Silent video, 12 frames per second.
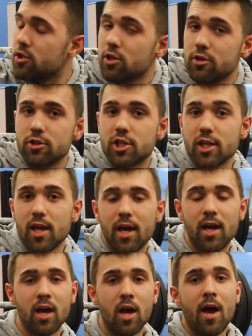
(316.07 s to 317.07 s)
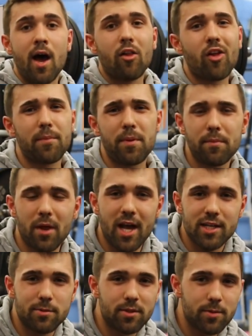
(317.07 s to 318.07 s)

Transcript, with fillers: So usually, a lot of people ask me,